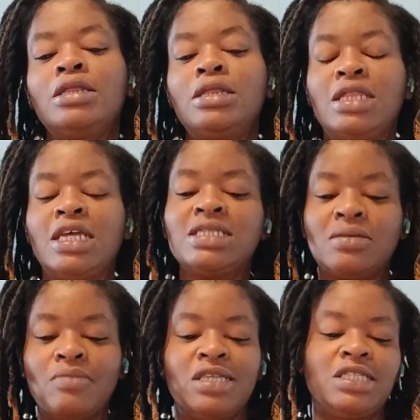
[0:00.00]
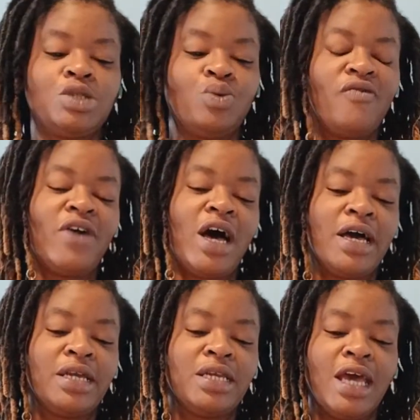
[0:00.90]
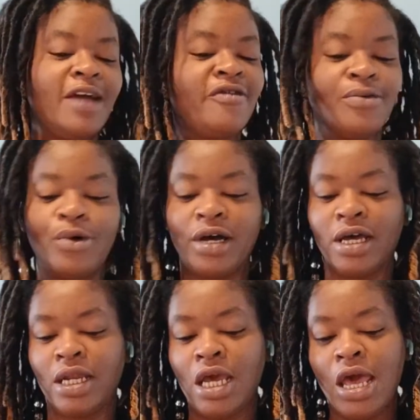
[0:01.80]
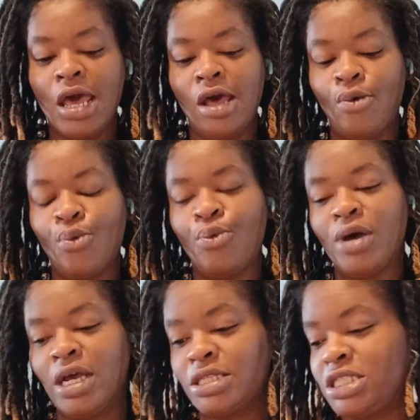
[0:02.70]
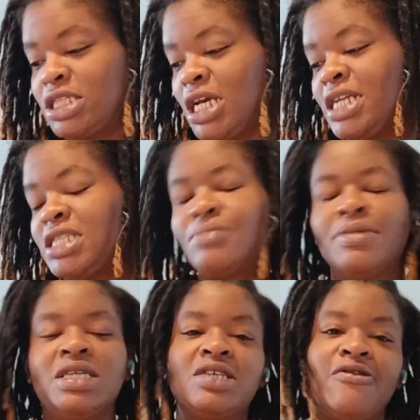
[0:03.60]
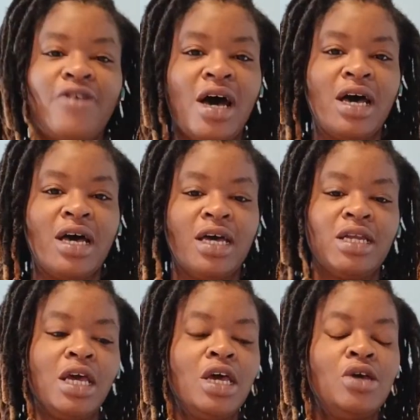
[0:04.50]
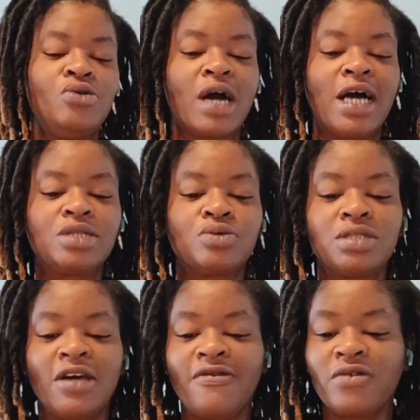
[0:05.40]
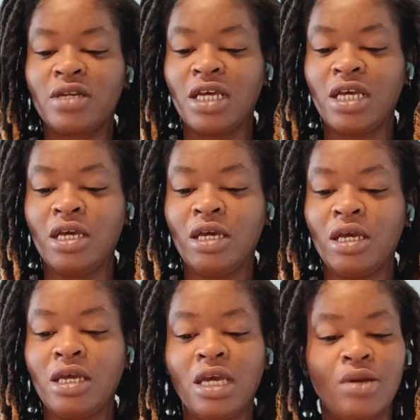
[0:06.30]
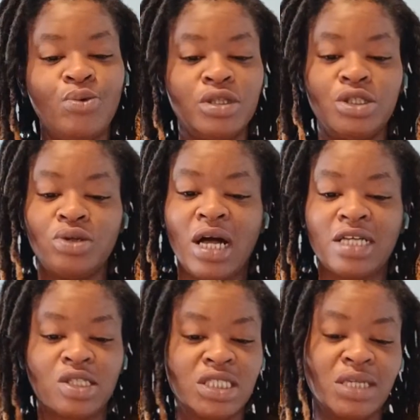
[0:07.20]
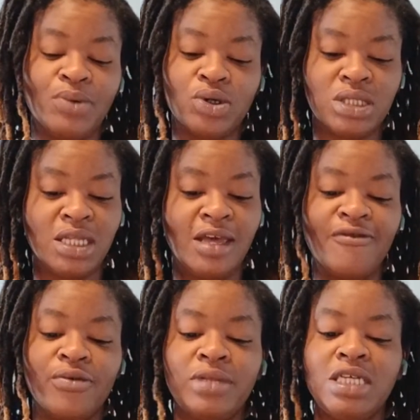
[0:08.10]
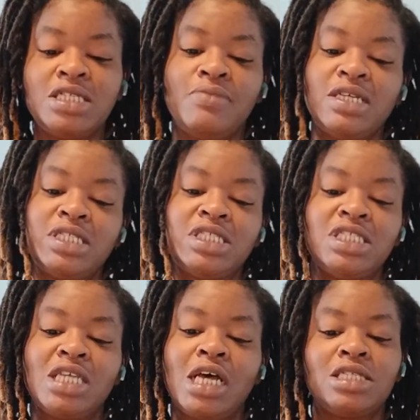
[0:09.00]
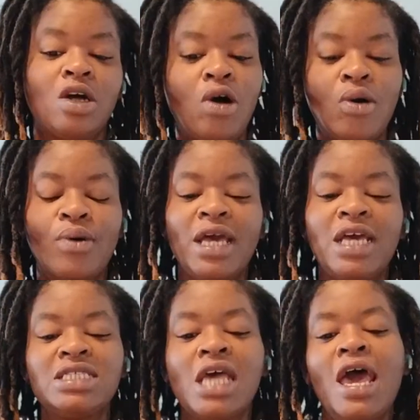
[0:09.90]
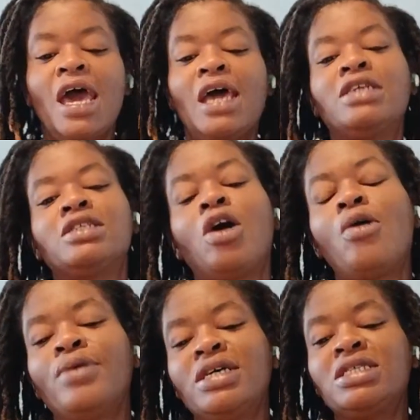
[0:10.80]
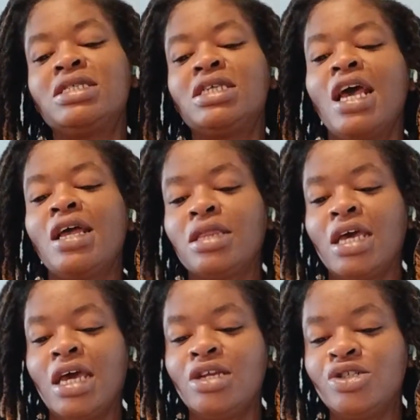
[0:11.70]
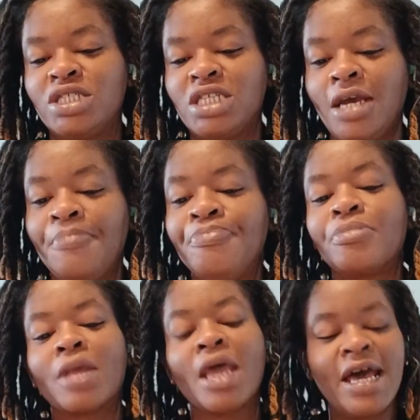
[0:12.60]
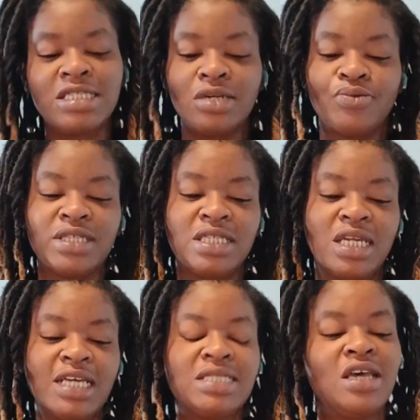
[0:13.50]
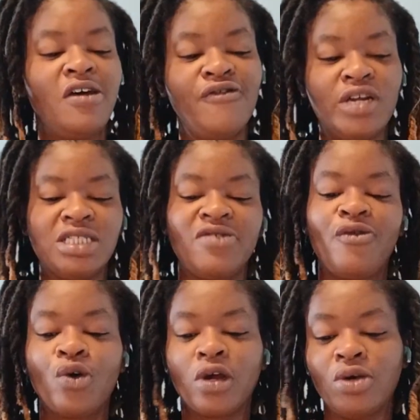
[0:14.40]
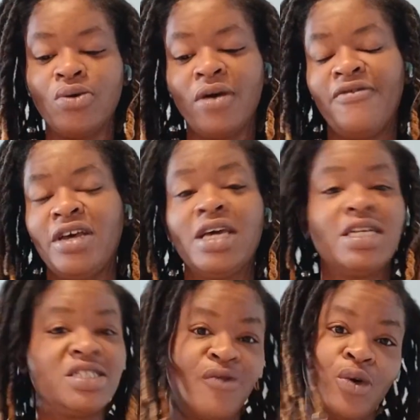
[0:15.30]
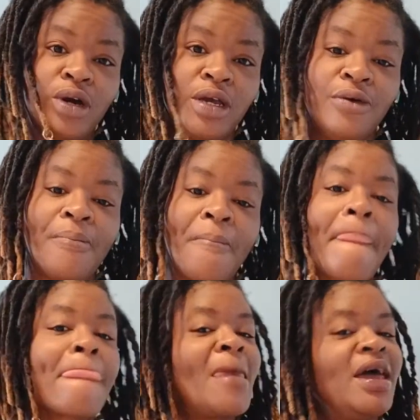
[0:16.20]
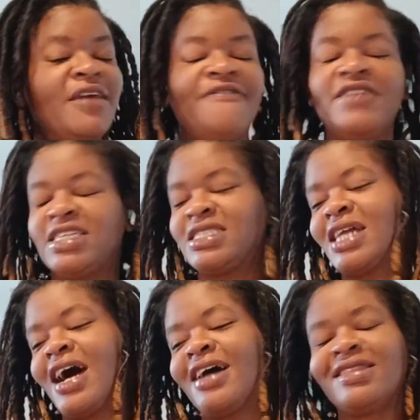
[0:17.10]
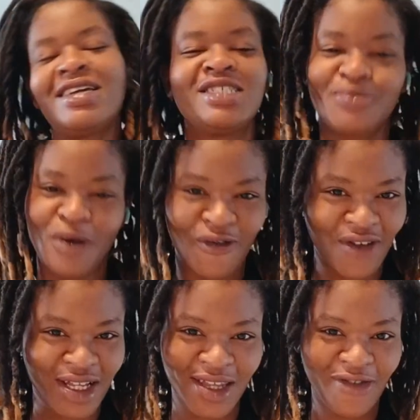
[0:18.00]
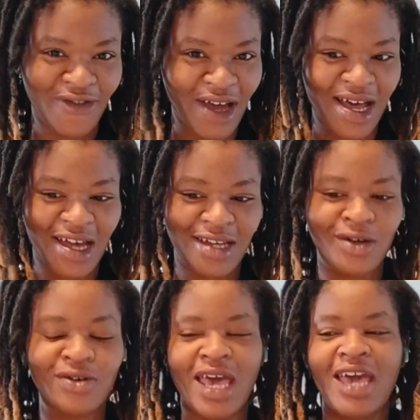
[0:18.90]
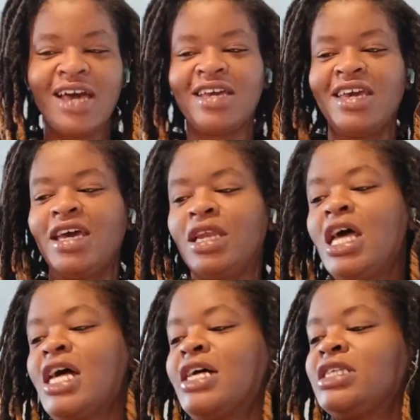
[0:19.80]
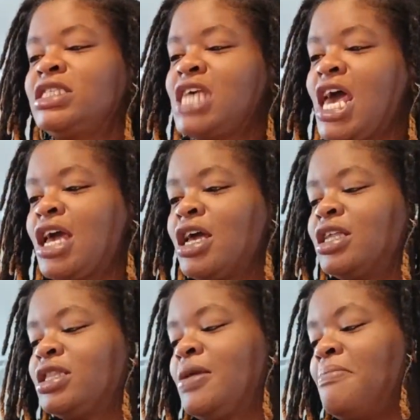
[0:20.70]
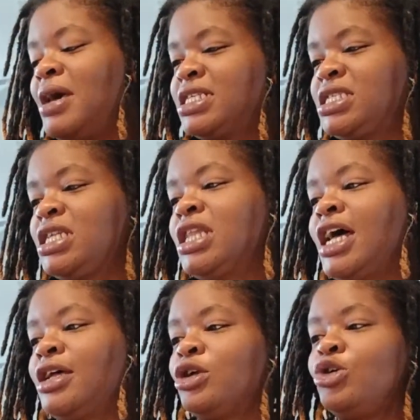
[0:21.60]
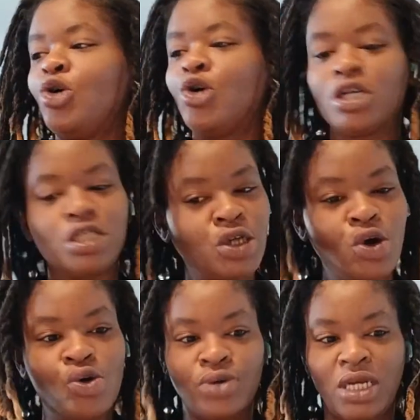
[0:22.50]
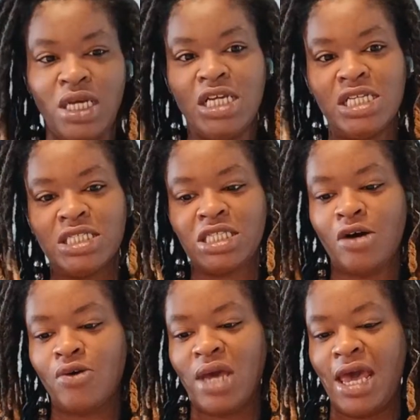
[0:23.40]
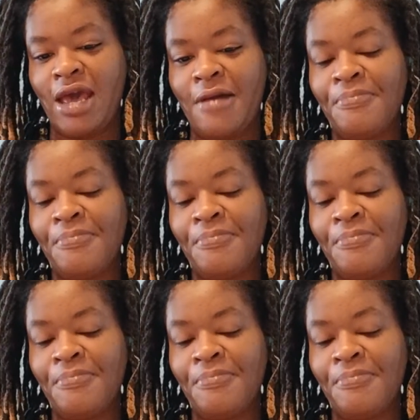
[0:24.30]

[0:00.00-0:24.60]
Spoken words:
this message will find everyone in which it is meant to find. You guys will definitely get what you guys are supposed to get from these messages as always. And as always, take the energy as it resonates. If it is for you, if it is for you. And if it is not, that is perfectly fine. Okay. Again, take the medicine that your soul needs, okay?